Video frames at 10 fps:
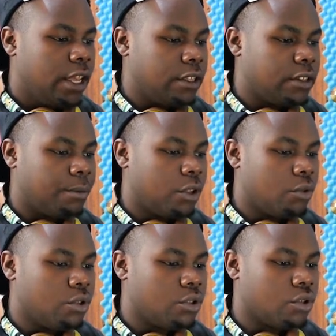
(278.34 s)
It's
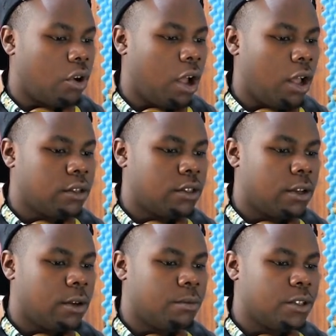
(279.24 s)
something which is so
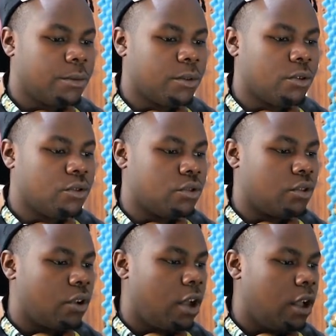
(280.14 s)
awesome, something which is
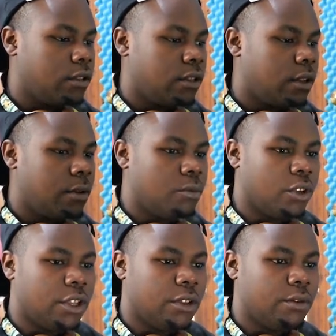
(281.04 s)
so awesome.
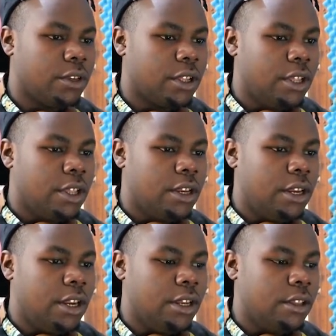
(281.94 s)
We can even
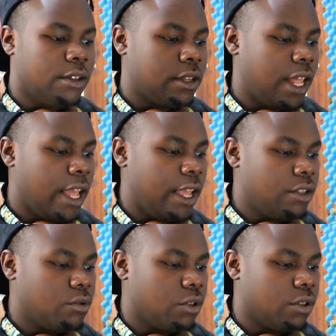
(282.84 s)
delete these
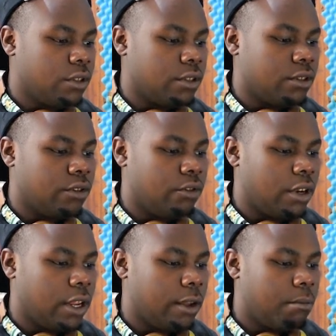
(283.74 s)
lines. We can just
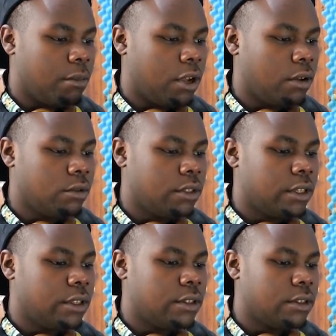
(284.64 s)
create like
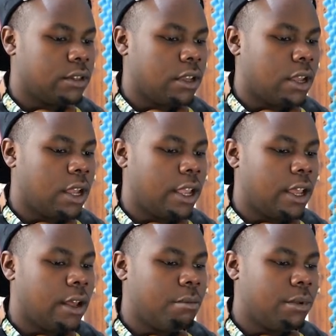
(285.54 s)
mountains high
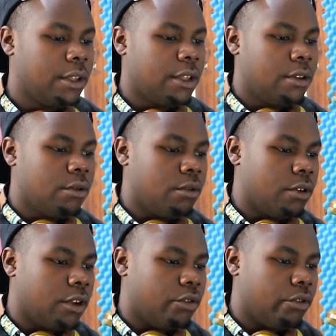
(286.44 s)
up.
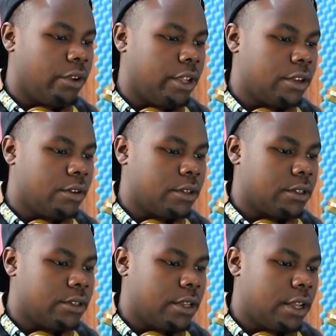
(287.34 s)
We're gonna create our
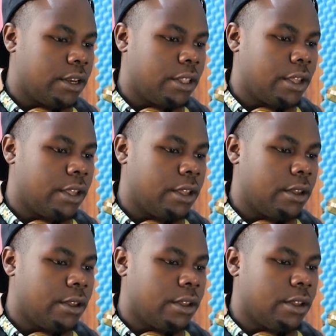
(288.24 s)
sun
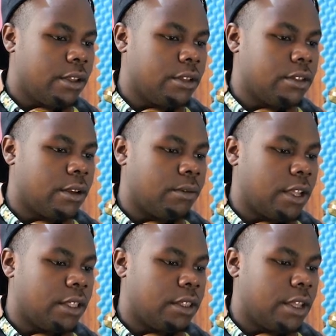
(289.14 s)
there and stuff
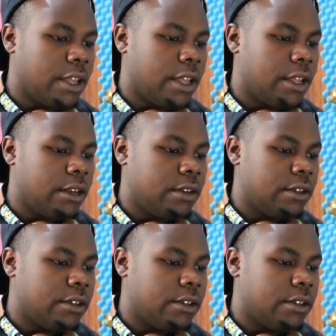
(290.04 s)
like that,